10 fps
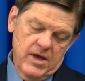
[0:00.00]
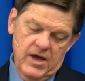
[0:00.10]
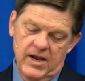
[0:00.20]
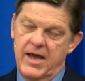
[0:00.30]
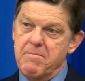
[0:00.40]

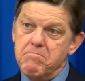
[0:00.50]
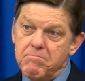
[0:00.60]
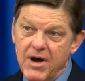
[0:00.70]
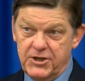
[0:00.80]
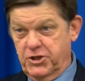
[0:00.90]
in a
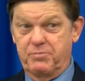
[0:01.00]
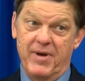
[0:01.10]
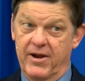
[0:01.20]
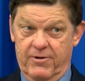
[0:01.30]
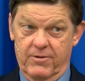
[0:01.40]
much
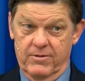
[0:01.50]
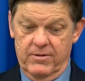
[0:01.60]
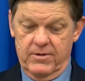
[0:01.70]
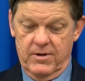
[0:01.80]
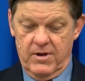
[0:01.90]
better
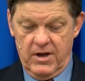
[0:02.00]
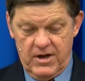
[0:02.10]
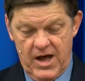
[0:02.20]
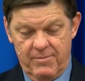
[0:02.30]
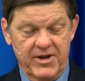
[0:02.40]

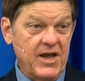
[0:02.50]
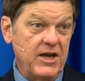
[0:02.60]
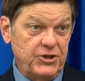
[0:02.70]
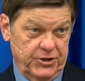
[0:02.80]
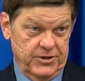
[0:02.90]

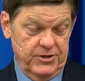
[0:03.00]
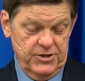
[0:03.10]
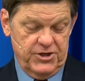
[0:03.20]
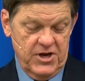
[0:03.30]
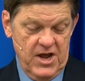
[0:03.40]

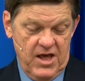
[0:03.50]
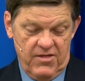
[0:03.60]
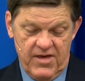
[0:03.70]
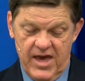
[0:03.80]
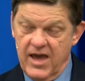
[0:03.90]
accommodations
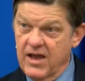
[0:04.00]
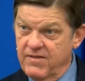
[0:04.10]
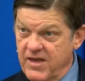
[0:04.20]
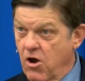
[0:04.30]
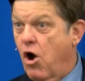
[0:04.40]
than
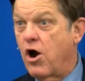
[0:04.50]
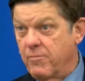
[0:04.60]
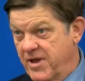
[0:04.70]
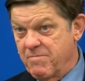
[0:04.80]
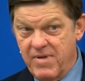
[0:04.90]
the
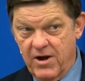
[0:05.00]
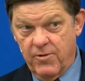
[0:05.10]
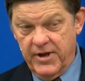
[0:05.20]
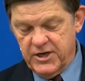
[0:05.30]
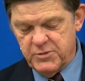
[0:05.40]
army
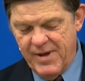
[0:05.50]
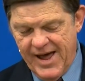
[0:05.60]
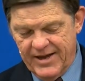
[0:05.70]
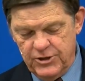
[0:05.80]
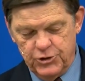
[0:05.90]
barracks
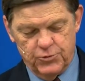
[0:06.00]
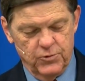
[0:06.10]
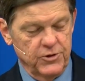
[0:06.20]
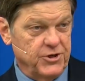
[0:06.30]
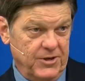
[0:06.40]
back in
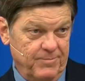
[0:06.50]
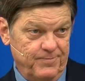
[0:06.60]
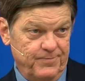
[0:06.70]
Jerusalem.